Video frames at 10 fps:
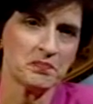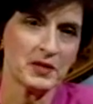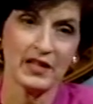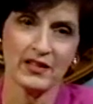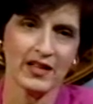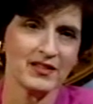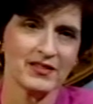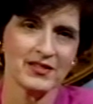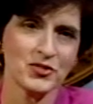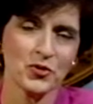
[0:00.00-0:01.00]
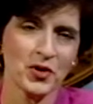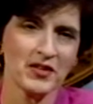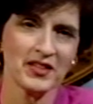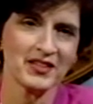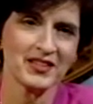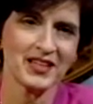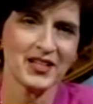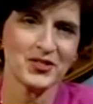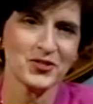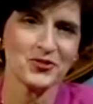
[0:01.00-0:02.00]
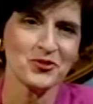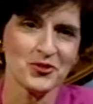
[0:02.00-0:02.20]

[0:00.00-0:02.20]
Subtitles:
And so I think that's